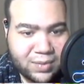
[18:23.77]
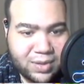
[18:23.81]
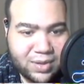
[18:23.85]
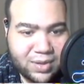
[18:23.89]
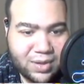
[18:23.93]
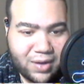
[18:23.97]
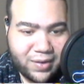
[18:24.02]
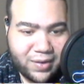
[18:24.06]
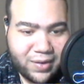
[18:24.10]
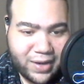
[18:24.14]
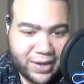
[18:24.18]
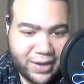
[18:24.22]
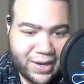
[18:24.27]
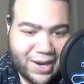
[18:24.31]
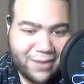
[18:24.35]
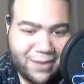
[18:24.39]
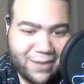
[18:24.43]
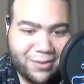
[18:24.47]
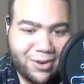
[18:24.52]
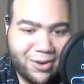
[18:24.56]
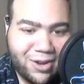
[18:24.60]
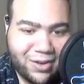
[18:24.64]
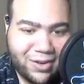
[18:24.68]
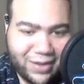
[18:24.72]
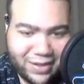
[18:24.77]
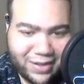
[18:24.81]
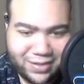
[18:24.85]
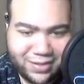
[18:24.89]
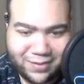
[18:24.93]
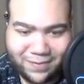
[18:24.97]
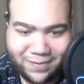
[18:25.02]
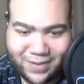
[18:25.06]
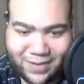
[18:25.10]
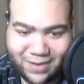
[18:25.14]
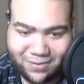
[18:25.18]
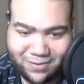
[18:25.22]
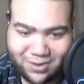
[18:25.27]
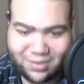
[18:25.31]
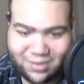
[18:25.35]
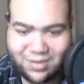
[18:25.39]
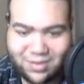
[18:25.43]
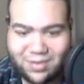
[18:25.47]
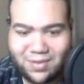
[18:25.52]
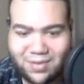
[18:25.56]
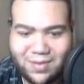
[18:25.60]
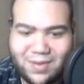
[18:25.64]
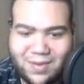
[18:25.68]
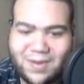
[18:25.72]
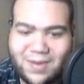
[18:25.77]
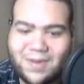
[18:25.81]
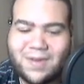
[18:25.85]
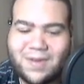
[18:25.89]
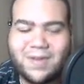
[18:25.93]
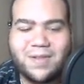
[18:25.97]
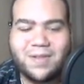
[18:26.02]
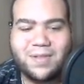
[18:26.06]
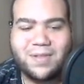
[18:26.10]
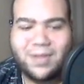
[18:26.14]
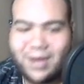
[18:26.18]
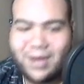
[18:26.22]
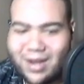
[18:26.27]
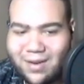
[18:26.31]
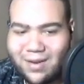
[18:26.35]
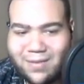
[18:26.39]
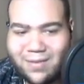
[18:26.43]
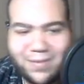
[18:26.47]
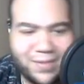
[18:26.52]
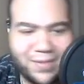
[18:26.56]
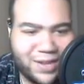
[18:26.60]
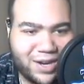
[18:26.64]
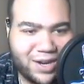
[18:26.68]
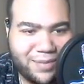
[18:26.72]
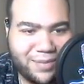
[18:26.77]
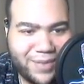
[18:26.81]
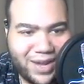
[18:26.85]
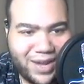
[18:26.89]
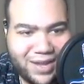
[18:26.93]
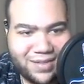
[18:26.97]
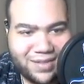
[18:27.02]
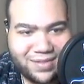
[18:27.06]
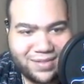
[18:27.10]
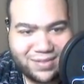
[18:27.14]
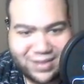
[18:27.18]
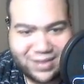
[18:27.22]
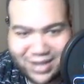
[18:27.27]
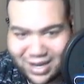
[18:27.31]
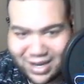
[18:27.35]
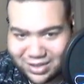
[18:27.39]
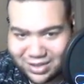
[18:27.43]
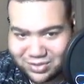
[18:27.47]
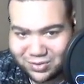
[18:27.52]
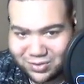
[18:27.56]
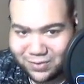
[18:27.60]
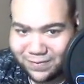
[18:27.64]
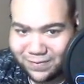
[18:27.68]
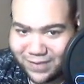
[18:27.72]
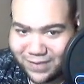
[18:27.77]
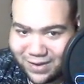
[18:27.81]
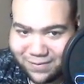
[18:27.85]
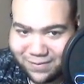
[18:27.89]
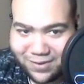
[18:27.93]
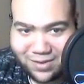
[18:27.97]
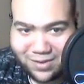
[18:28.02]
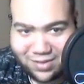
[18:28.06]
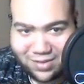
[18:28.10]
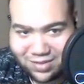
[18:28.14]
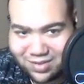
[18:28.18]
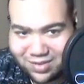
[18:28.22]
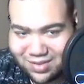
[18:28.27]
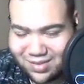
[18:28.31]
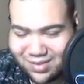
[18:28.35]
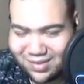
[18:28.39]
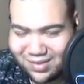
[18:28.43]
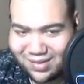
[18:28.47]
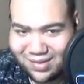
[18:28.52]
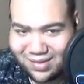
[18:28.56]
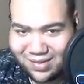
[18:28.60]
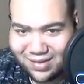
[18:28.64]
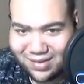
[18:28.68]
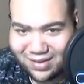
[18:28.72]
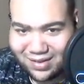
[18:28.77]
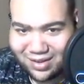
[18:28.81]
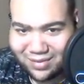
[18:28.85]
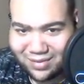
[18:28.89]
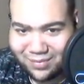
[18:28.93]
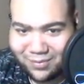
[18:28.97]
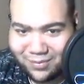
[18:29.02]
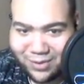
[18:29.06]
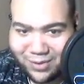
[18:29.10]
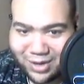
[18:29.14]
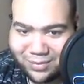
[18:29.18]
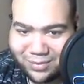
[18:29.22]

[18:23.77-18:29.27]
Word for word: Okay, now we're all at the favorites. So now that I'm at the actual favorites, um, what I'm